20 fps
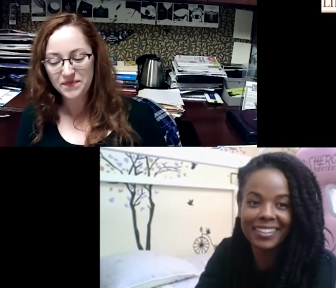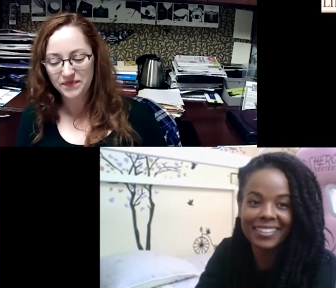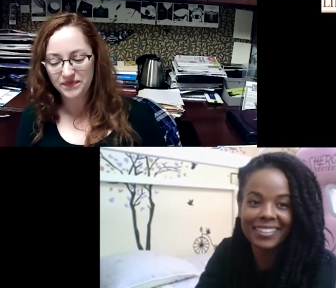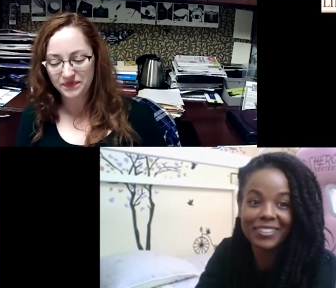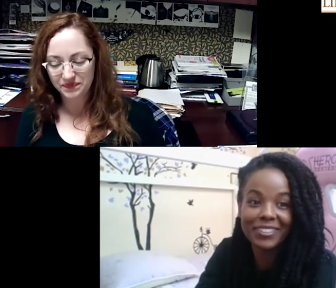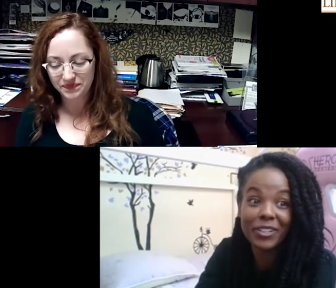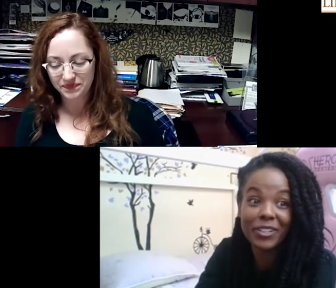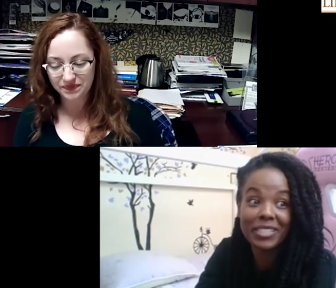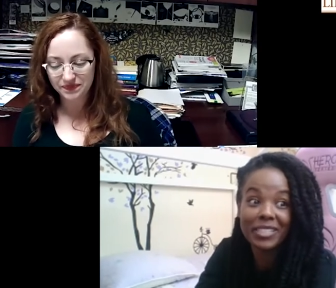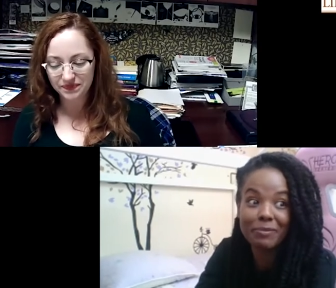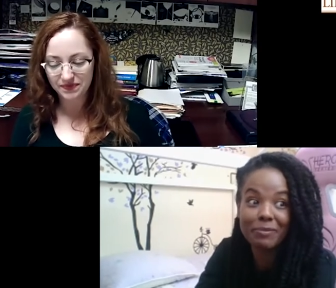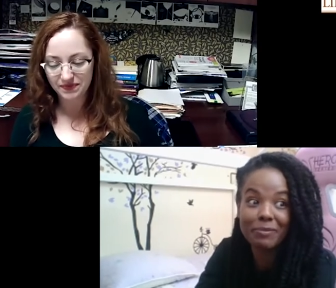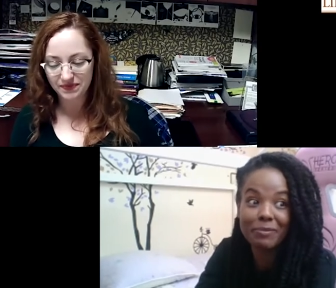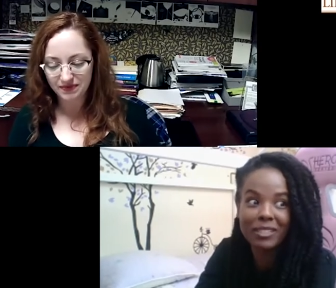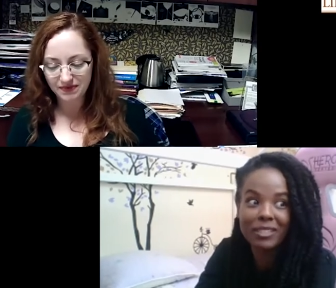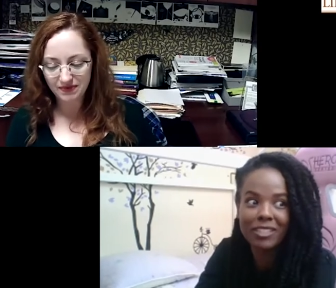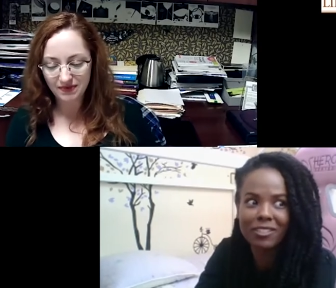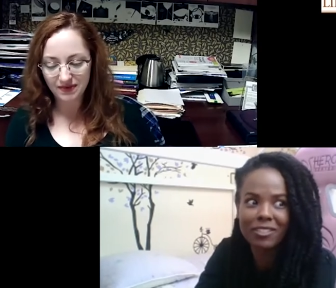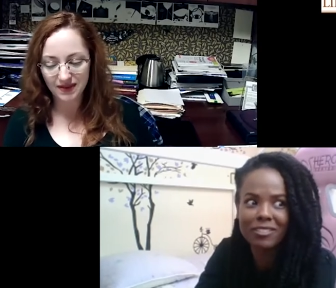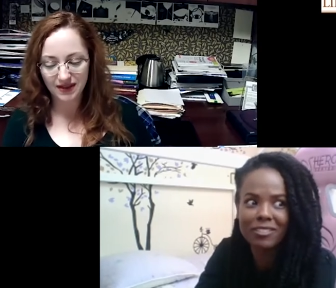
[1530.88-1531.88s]
Speaker 1: it's crazy. My
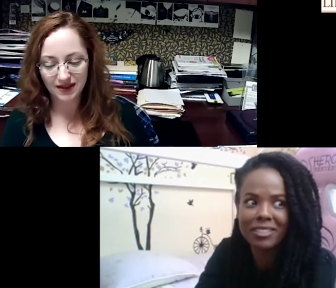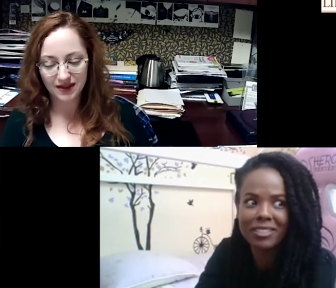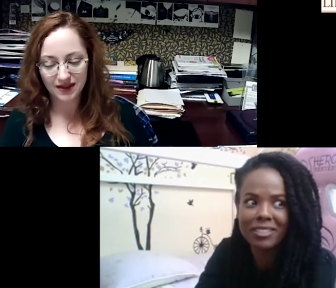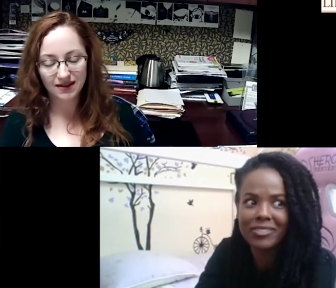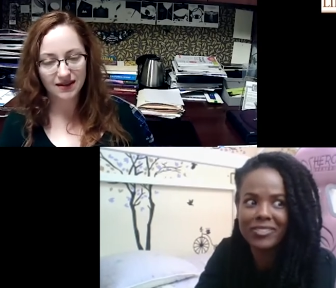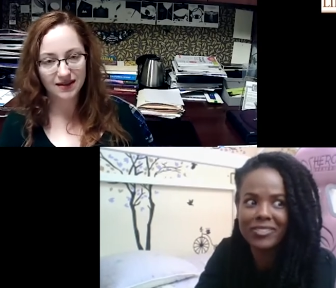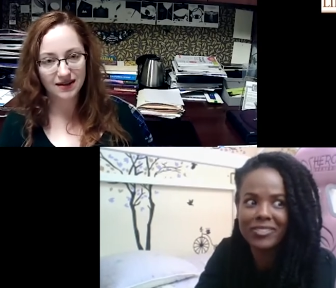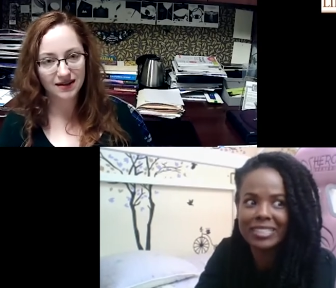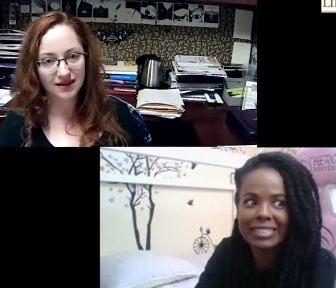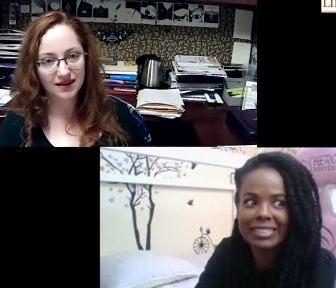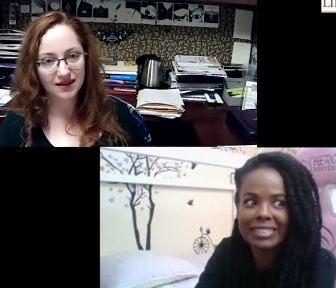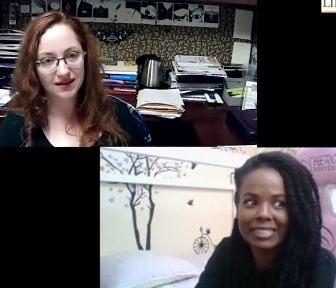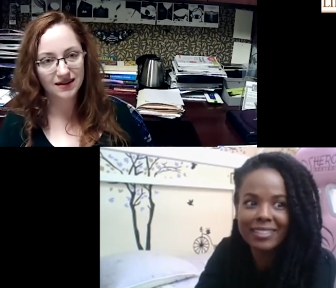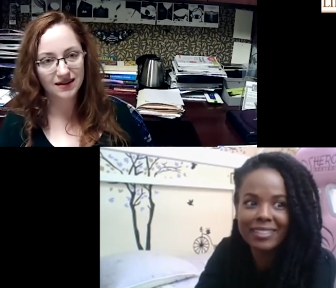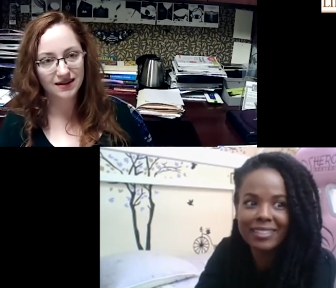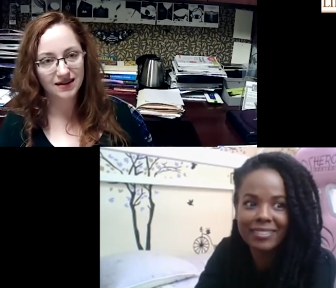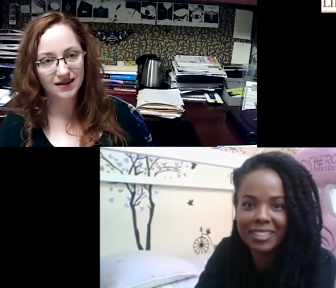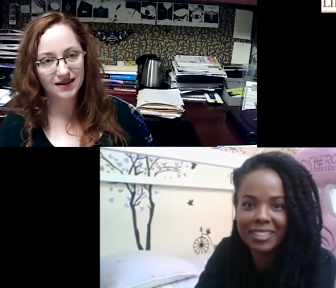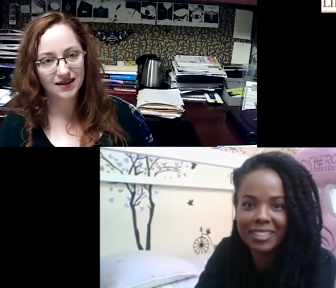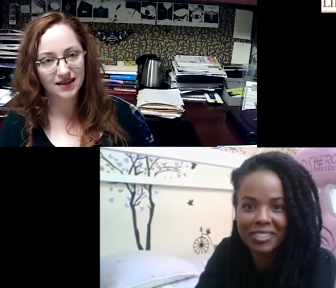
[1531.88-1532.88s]
daughter's never even seen
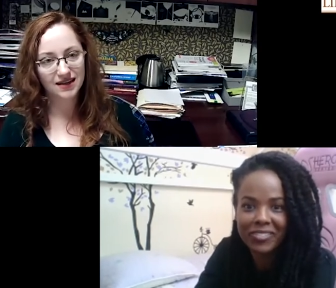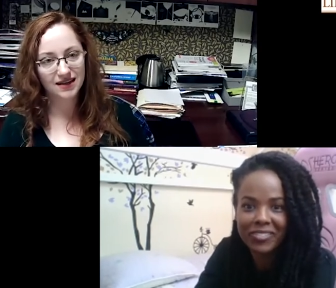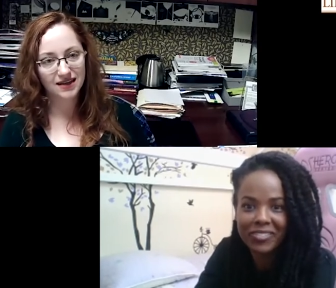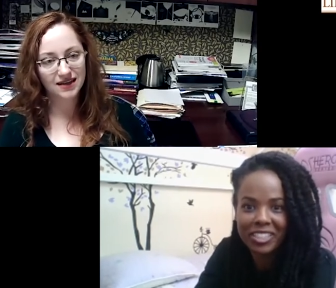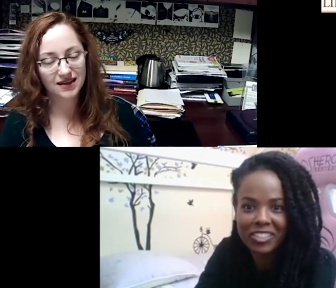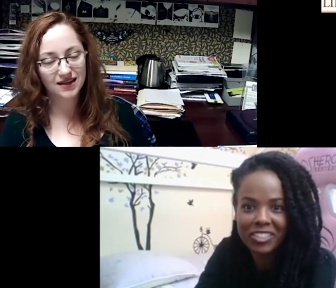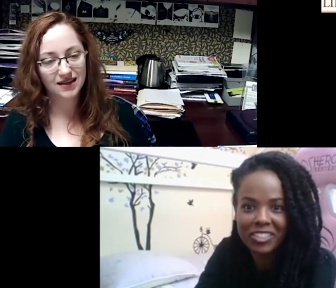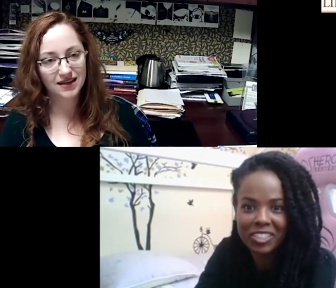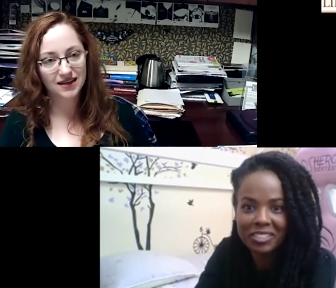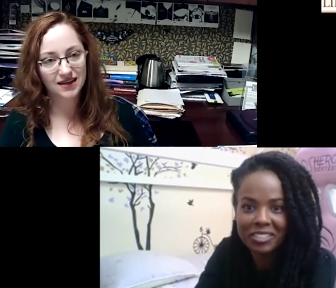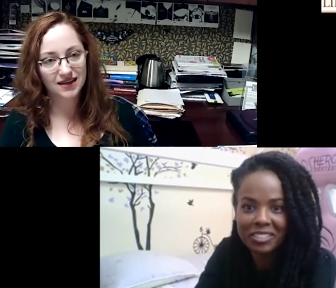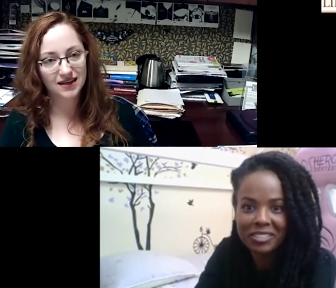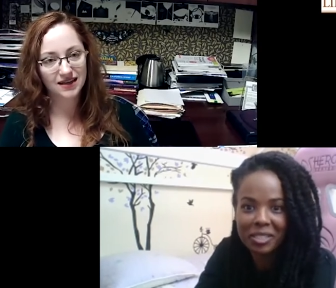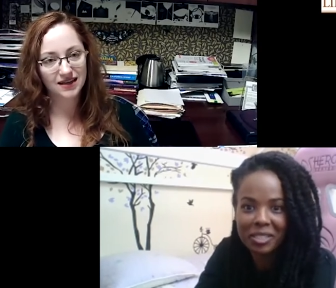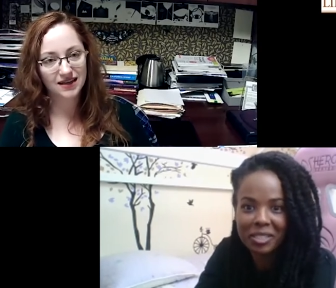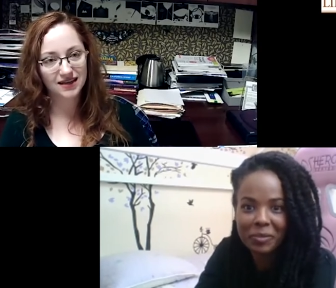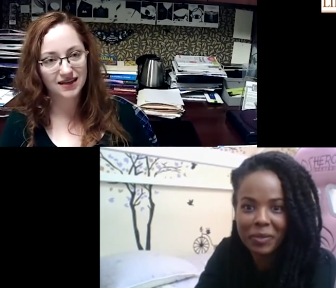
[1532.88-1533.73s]
like a VHS type.